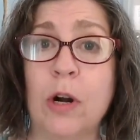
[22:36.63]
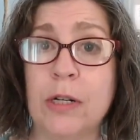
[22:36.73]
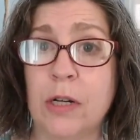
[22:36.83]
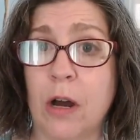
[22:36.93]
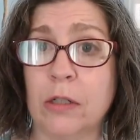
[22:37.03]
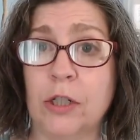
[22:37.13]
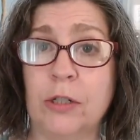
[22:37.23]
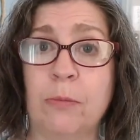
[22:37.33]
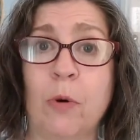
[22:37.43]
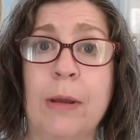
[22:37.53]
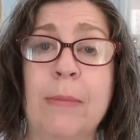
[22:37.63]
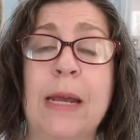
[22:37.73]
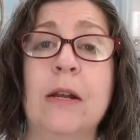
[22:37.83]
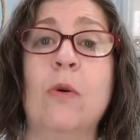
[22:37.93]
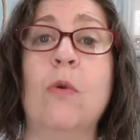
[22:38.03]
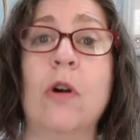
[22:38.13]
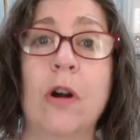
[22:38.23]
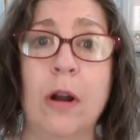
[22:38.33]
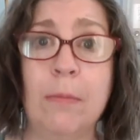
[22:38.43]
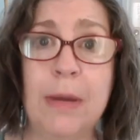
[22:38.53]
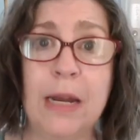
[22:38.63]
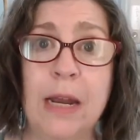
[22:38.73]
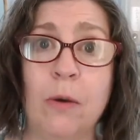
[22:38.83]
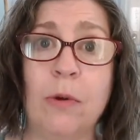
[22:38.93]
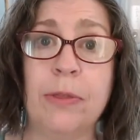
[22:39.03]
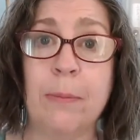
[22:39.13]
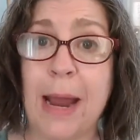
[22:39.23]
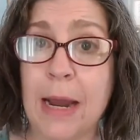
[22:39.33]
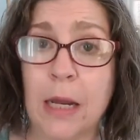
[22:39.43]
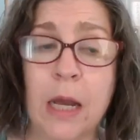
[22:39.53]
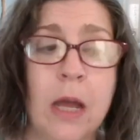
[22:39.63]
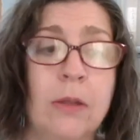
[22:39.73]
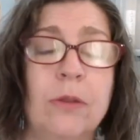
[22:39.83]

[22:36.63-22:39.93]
or a doctor's appointment or a meeting with the bank.